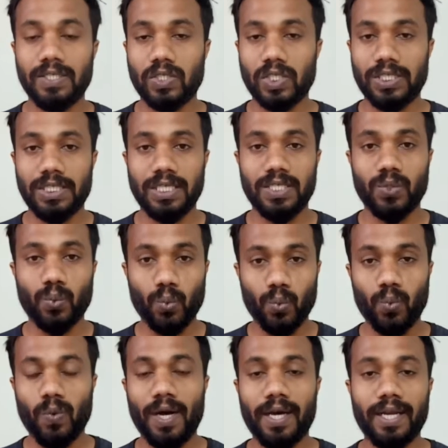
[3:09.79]
such as
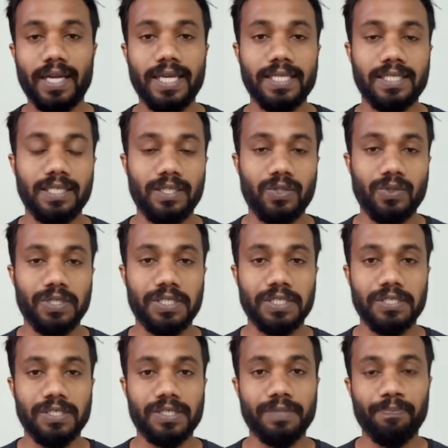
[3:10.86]
war-like
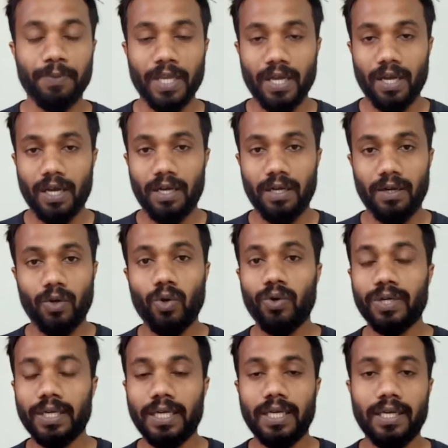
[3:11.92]
situations
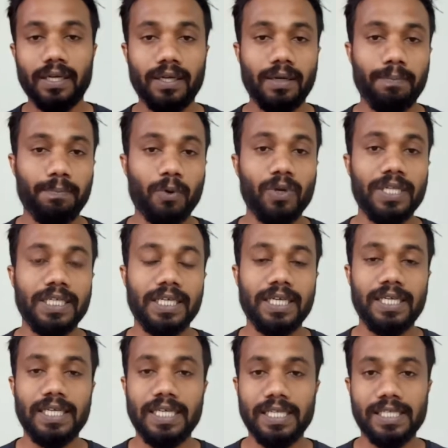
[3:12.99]
or
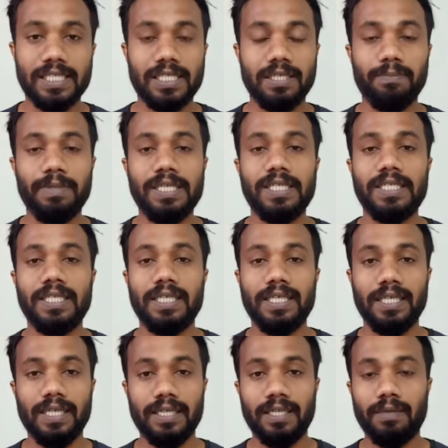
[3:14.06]
political
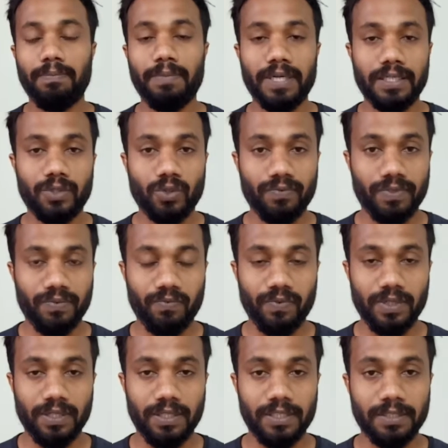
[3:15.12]
instability in any part of the
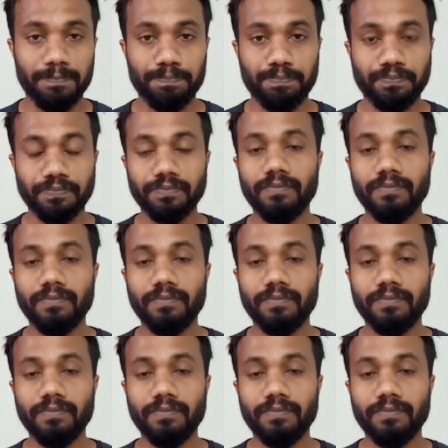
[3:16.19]
world,